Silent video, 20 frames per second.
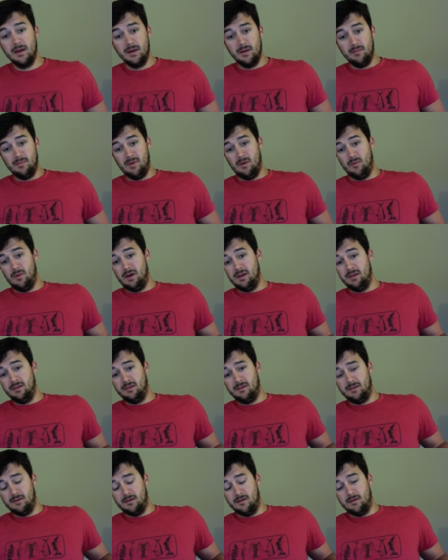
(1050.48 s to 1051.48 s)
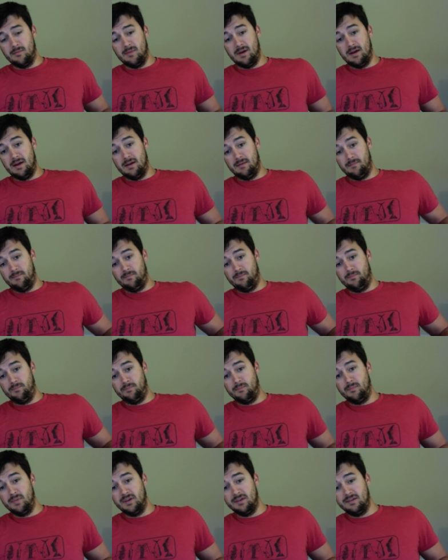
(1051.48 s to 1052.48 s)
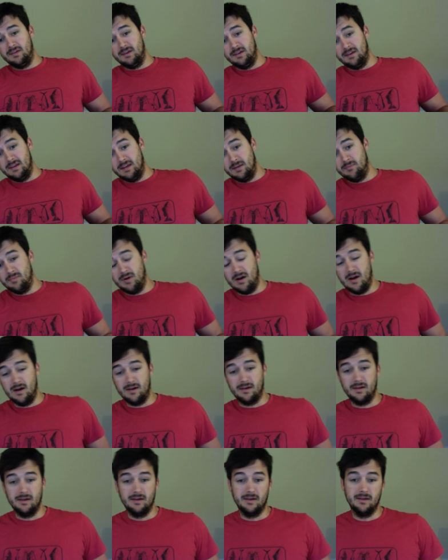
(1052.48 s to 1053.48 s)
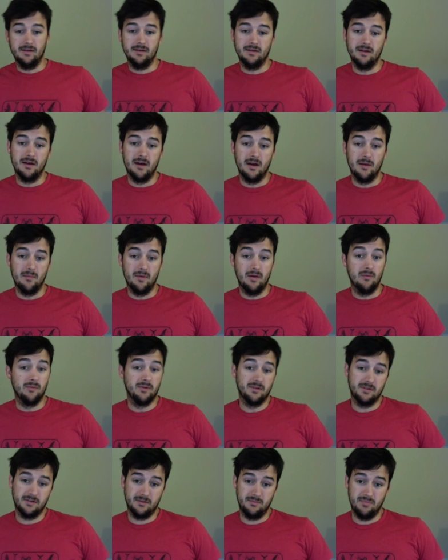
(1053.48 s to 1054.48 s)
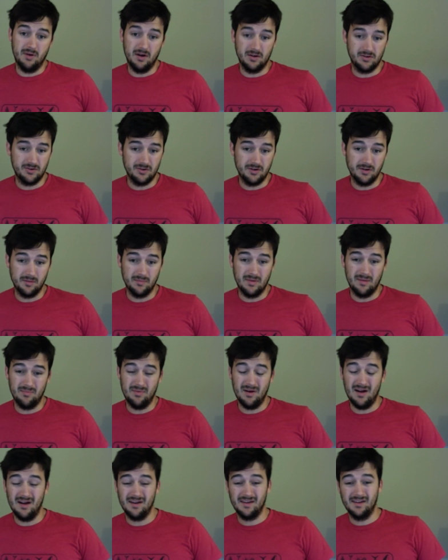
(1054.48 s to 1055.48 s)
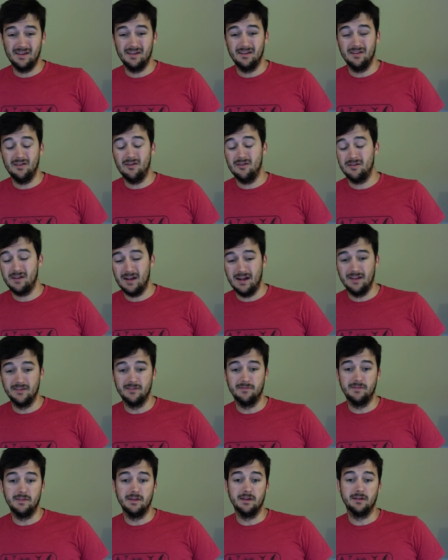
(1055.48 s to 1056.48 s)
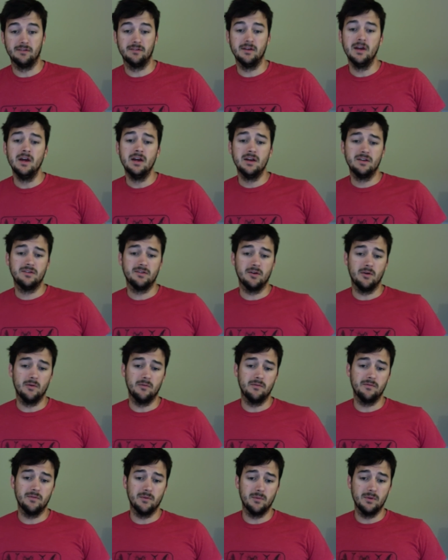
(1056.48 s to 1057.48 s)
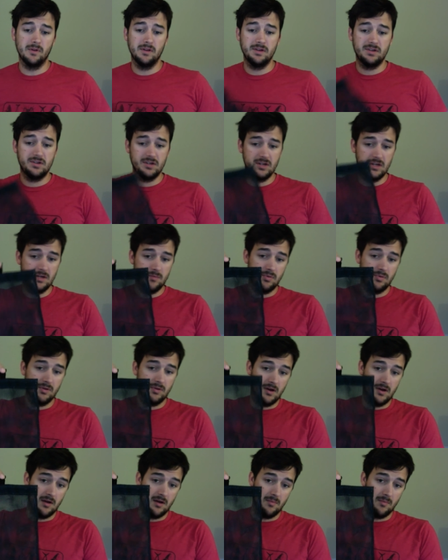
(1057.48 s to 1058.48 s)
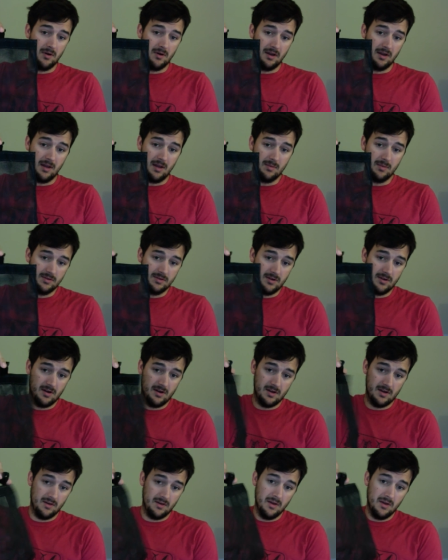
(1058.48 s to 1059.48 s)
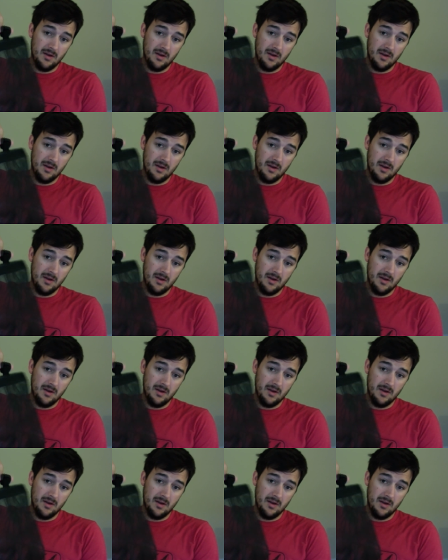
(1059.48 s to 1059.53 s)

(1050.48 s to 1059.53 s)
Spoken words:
my weights or my BCD pocket. I risked puncturing my pocket, all kinds of things. So for really cheap on Amazon,